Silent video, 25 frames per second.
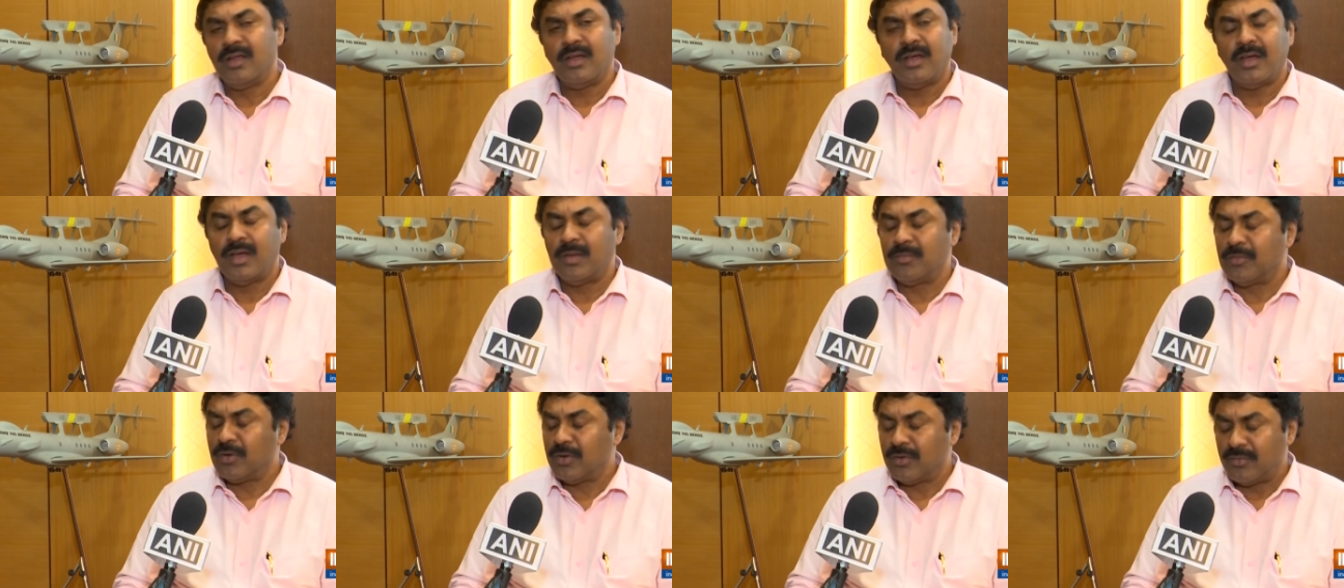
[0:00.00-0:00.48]

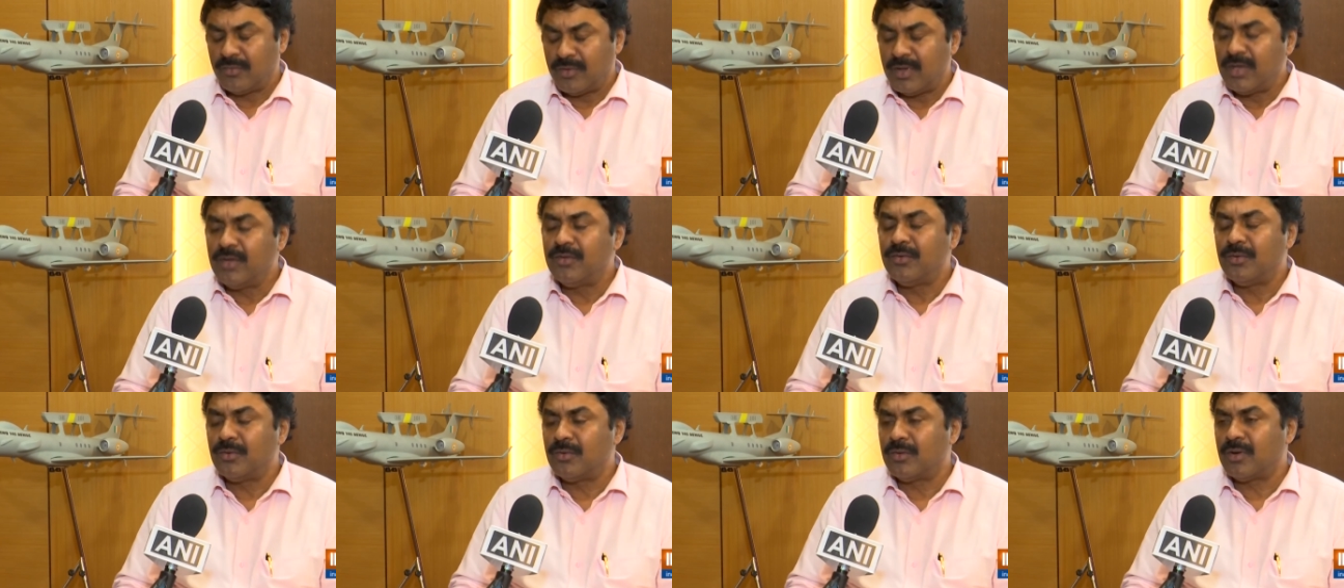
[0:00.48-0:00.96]
I am not
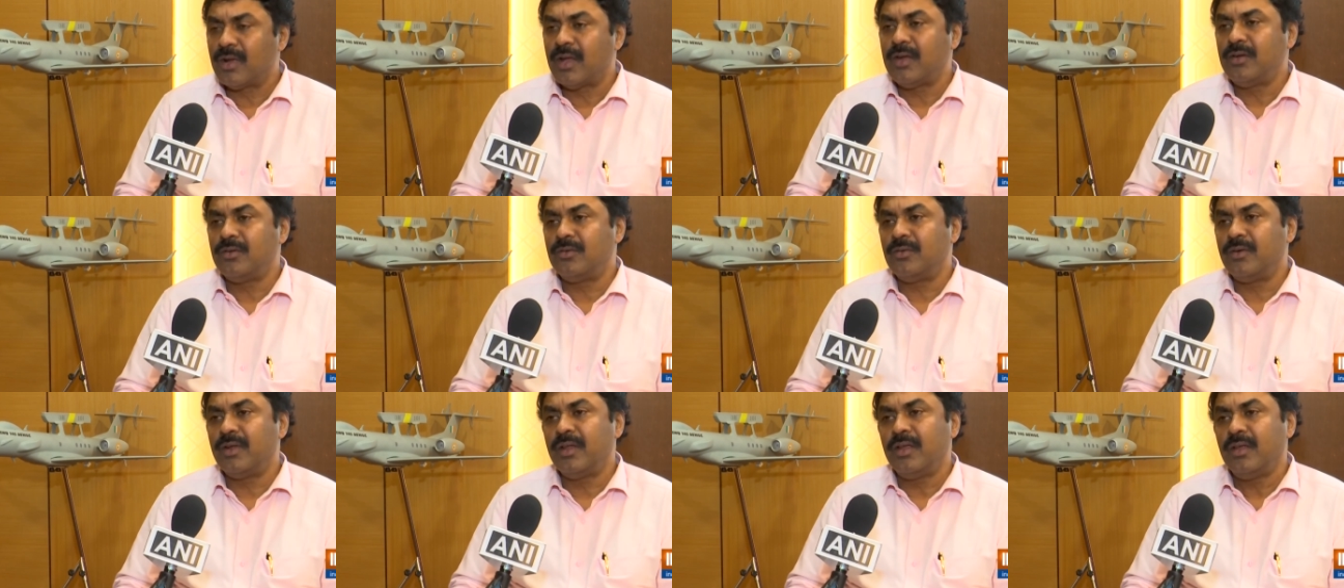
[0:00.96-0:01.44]
very sure right
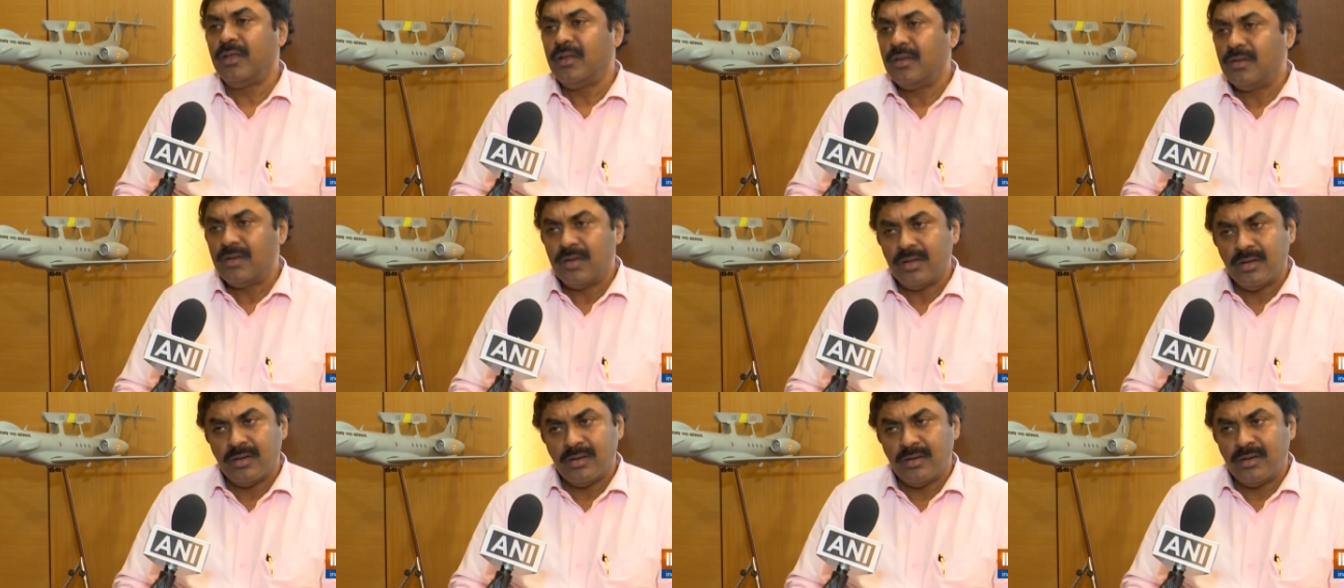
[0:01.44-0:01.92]
today.
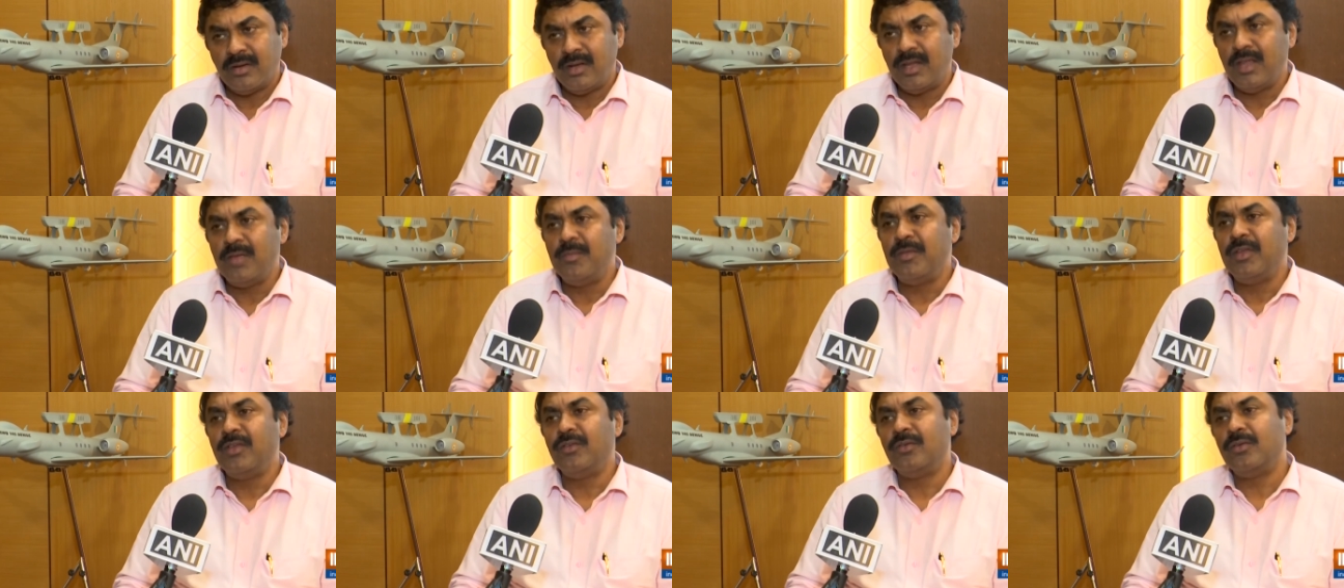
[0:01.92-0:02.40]
The
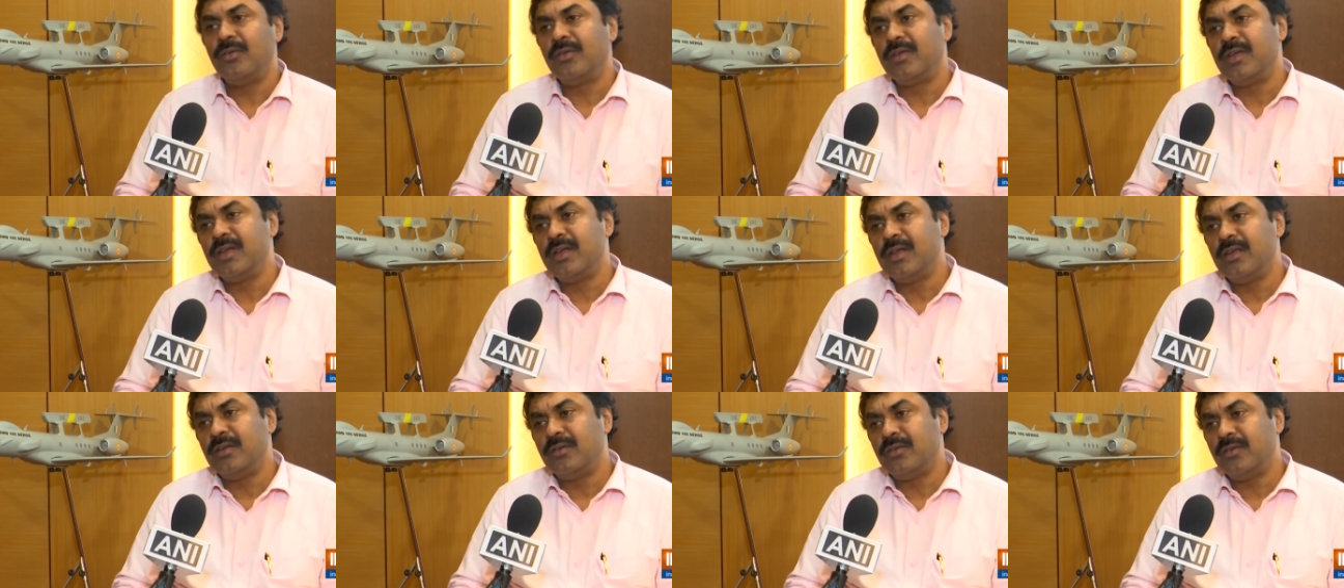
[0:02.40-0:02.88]
team is
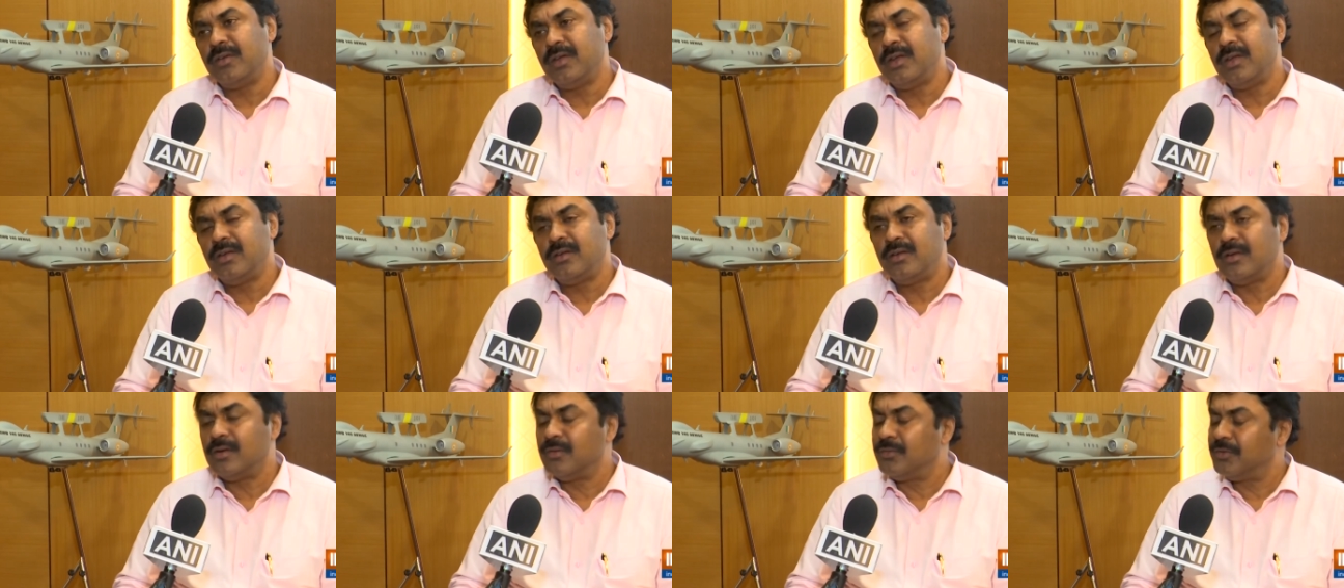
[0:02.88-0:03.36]
looking into it,
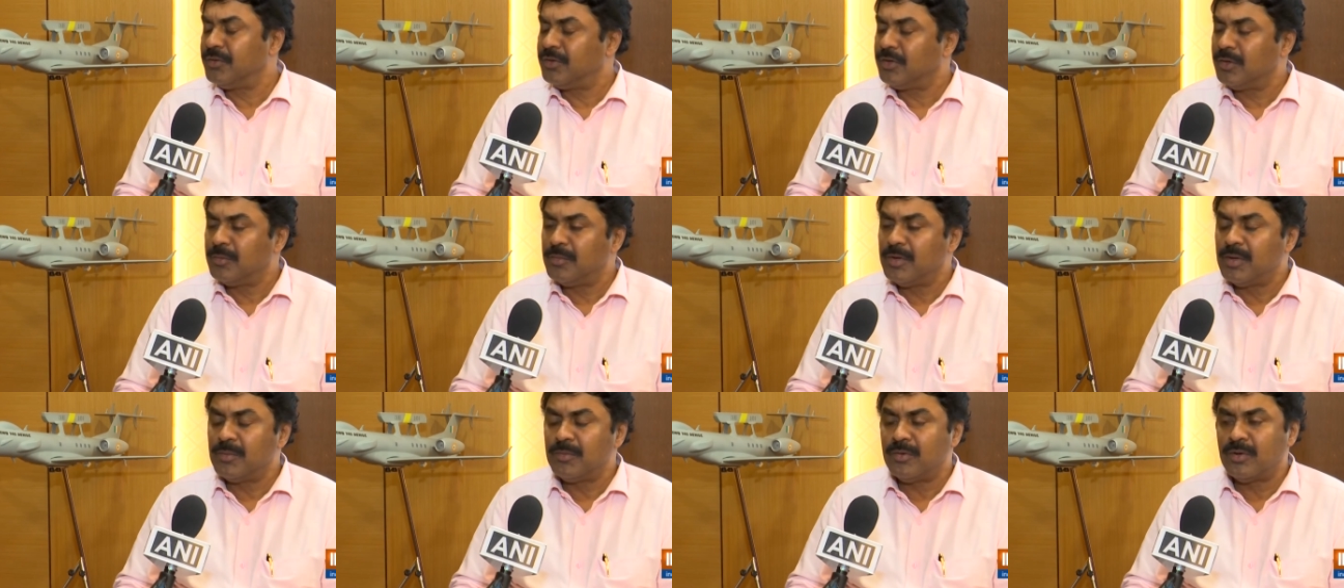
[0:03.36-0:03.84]
and we
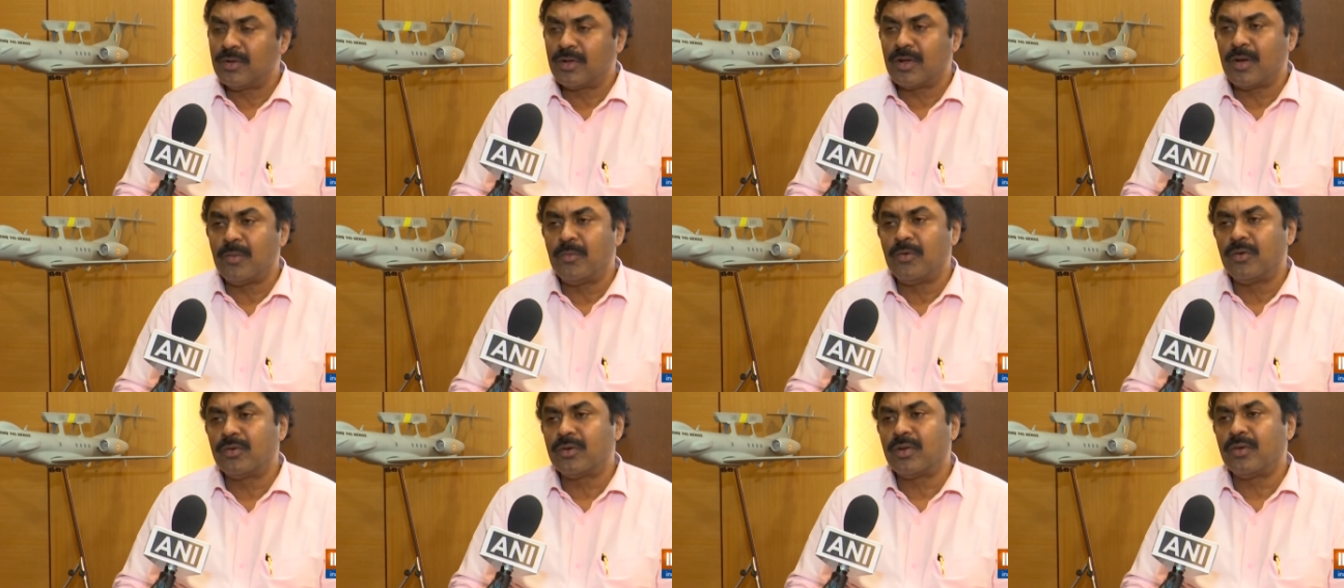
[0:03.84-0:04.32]
should be able to
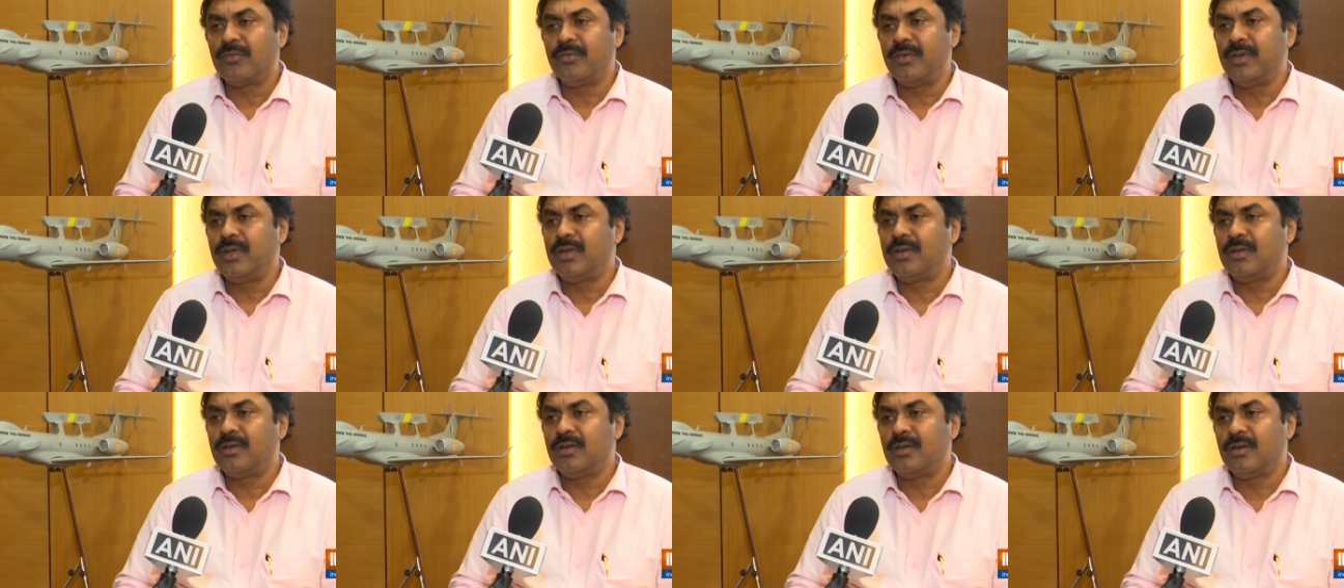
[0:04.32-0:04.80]
come out of
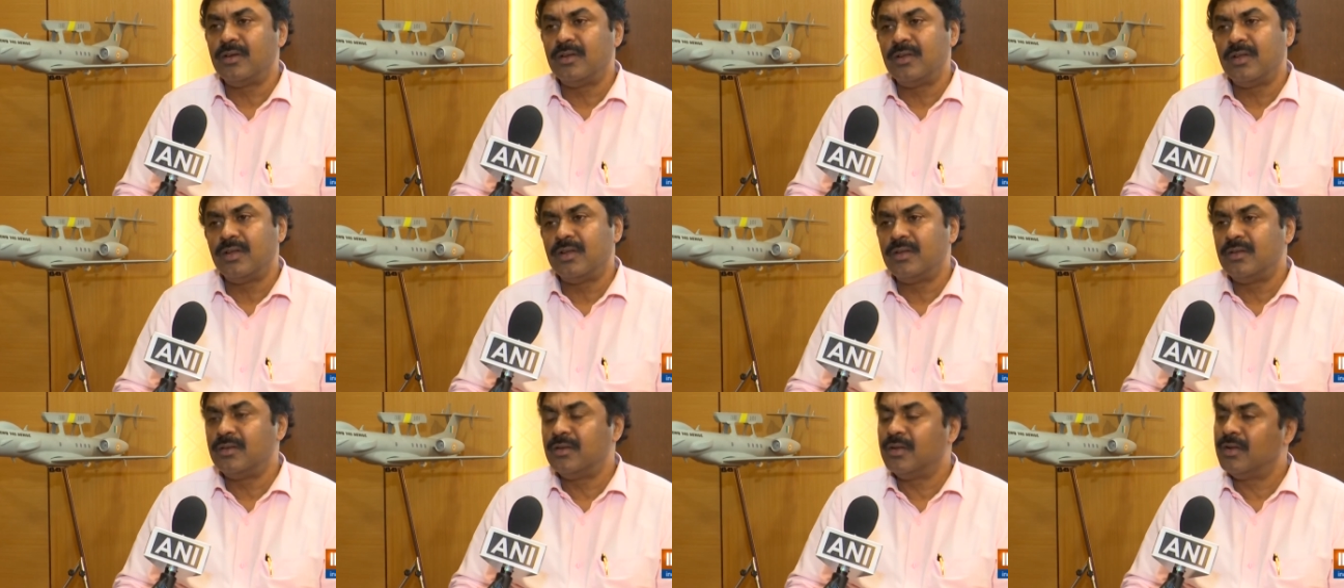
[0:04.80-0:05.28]
it, and
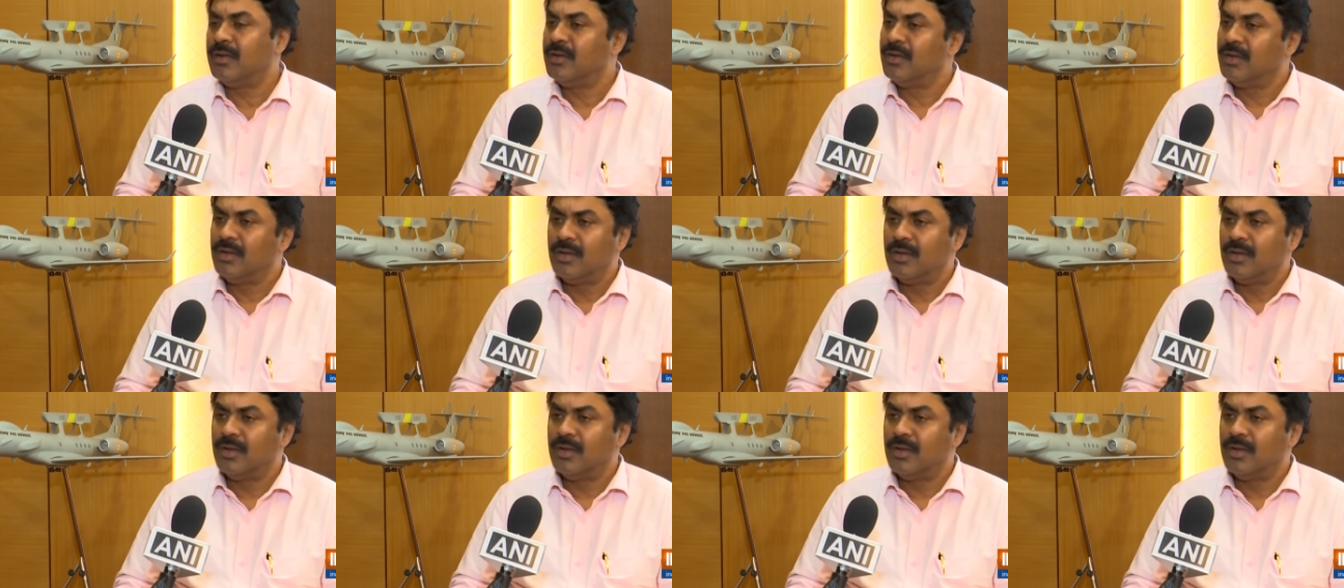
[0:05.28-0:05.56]
then